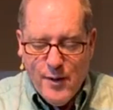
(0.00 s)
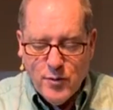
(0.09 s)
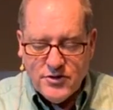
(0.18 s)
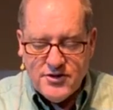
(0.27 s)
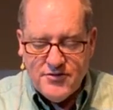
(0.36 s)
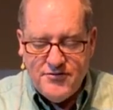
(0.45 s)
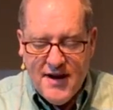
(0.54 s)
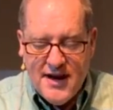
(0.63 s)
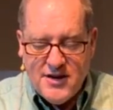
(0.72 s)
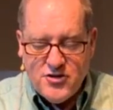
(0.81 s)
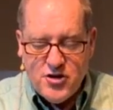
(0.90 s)
I will
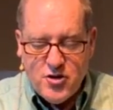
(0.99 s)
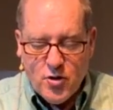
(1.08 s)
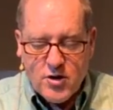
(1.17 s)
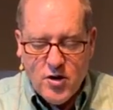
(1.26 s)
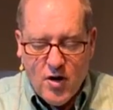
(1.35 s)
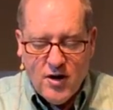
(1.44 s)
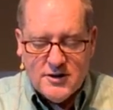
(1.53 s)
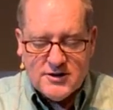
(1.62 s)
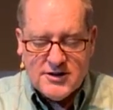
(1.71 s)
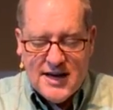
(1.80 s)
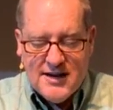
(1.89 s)
defend your
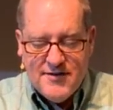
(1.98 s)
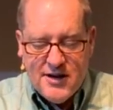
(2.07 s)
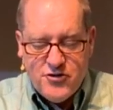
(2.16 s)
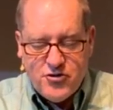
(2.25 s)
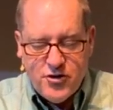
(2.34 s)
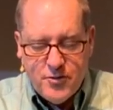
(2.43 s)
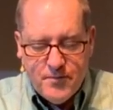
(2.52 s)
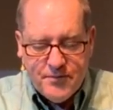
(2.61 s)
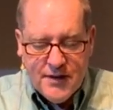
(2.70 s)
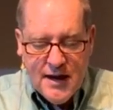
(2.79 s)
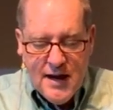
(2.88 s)
cause and avenge
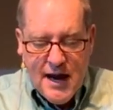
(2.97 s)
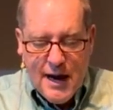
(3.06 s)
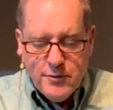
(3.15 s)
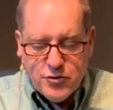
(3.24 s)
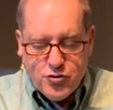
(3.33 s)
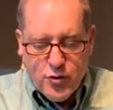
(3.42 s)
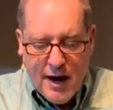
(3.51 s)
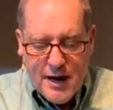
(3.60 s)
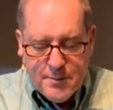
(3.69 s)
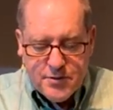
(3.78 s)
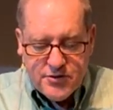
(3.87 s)
you. I will
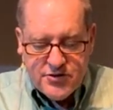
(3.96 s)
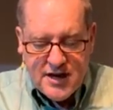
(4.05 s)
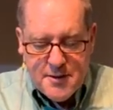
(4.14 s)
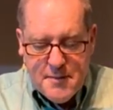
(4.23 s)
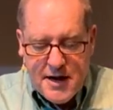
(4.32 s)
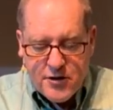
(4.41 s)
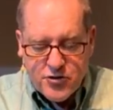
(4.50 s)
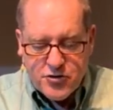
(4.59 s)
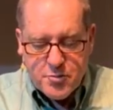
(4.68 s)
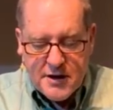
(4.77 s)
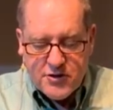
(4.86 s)
dry up her sea and make
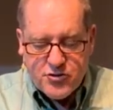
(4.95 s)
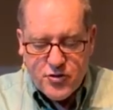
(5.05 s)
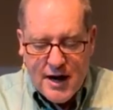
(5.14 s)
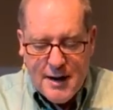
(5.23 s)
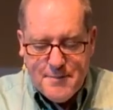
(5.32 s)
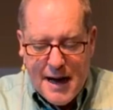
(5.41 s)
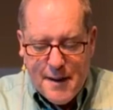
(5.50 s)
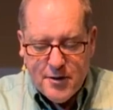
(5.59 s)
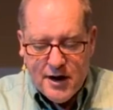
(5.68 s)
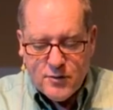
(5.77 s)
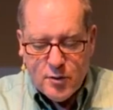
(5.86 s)
her springs dry.
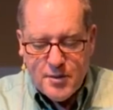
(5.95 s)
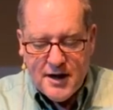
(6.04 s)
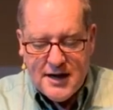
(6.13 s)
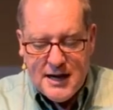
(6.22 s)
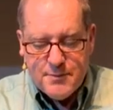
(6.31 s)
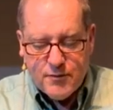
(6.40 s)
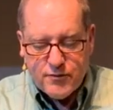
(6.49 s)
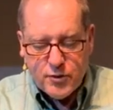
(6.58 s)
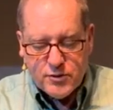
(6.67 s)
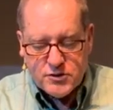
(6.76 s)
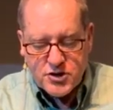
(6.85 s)
Babylon will be a heap
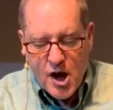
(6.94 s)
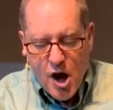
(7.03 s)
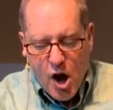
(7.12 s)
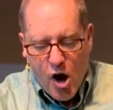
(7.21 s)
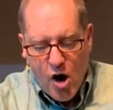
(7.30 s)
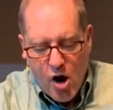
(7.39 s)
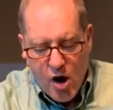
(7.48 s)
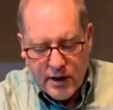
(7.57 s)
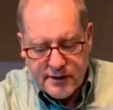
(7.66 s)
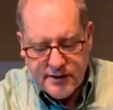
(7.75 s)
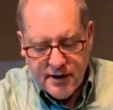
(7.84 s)
of ruins, a
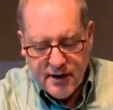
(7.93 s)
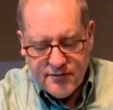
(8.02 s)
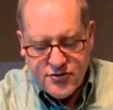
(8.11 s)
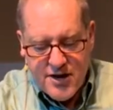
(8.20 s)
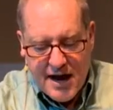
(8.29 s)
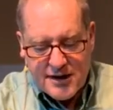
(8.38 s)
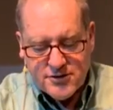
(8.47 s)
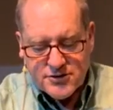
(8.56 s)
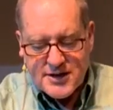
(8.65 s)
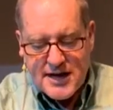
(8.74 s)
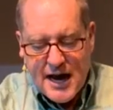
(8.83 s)
haunt of
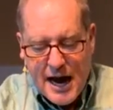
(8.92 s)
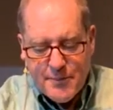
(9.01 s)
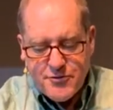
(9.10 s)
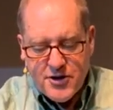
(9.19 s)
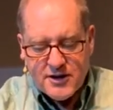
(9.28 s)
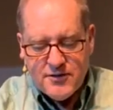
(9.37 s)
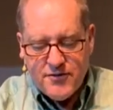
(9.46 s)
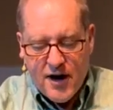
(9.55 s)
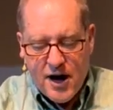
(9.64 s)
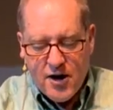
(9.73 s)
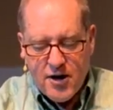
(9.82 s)
jackals, an object
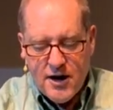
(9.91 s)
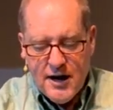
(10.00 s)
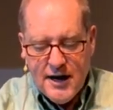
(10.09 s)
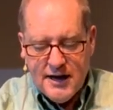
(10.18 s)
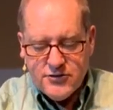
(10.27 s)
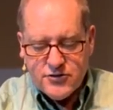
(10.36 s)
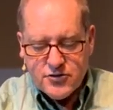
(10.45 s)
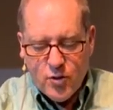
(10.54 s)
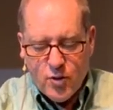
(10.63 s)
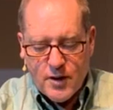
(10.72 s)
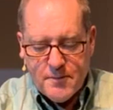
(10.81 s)
of horror and
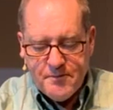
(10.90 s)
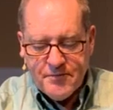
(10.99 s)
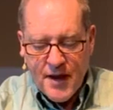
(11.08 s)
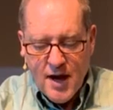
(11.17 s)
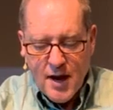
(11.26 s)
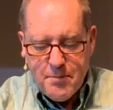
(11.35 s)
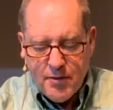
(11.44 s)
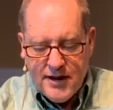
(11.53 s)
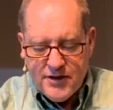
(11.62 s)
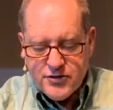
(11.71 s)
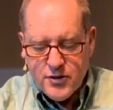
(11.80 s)
scorn, a
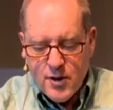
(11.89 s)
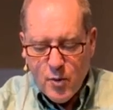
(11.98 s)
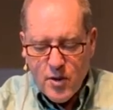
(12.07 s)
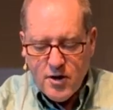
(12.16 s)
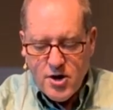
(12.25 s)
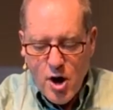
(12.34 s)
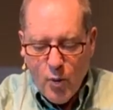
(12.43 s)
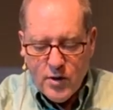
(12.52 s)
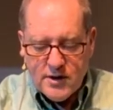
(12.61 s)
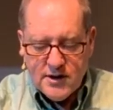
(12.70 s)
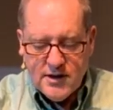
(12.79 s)
place where
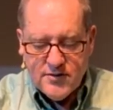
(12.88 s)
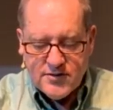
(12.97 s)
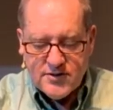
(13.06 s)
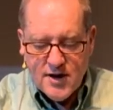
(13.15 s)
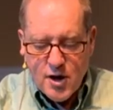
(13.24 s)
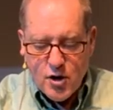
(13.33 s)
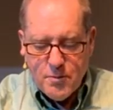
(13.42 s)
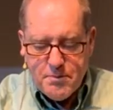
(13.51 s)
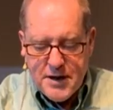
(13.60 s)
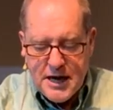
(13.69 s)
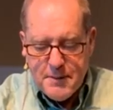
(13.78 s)
no one lives.
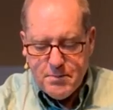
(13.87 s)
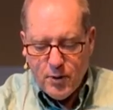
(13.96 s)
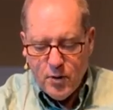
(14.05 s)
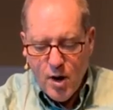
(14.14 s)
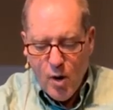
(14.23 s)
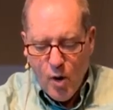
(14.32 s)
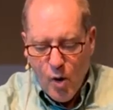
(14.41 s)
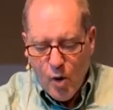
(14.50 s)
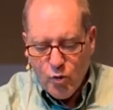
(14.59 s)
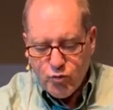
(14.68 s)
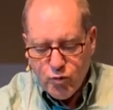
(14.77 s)
Her people
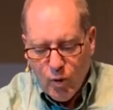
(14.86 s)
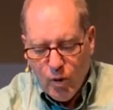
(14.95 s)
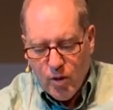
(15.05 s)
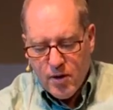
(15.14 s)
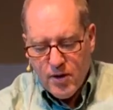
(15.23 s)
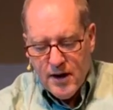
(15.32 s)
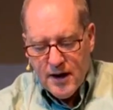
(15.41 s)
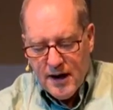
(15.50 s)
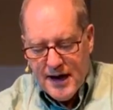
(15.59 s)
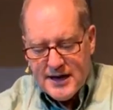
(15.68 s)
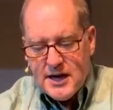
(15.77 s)
all
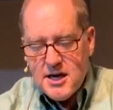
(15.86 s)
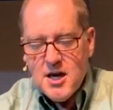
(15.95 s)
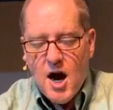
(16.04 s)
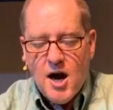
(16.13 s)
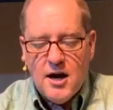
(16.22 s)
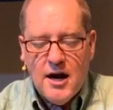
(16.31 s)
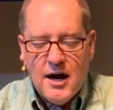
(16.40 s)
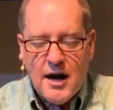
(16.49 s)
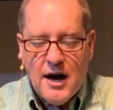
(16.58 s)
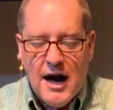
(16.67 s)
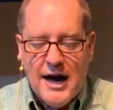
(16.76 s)
roar like
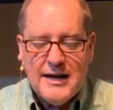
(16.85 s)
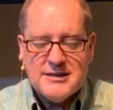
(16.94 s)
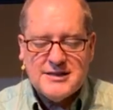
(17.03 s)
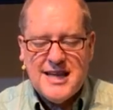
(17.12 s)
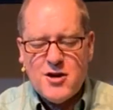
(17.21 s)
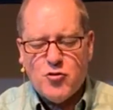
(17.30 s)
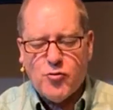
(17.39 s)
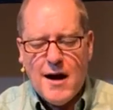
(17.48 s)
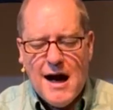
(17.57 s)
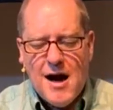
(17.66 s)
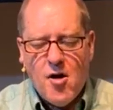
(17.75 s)
young lions, they
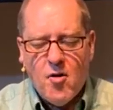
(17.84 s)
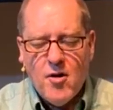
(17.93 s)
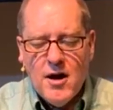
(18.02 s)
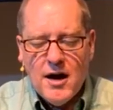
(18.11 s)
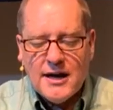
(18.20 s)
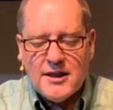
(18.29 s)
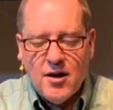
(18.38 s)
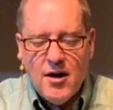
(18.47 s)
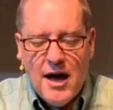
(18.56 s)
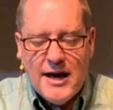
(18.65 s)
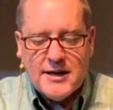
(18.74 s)
growl like
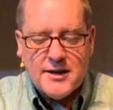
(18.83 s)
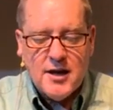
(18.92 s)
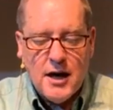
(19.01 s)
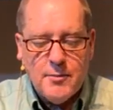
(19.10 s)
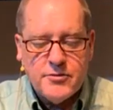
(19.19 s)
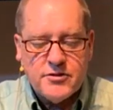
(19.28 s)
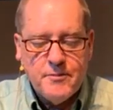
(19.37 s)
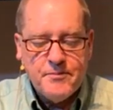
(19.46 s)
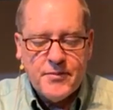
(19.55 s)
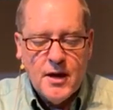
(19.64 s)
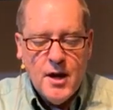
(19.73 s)
the lion
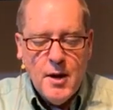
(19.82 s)
cubs.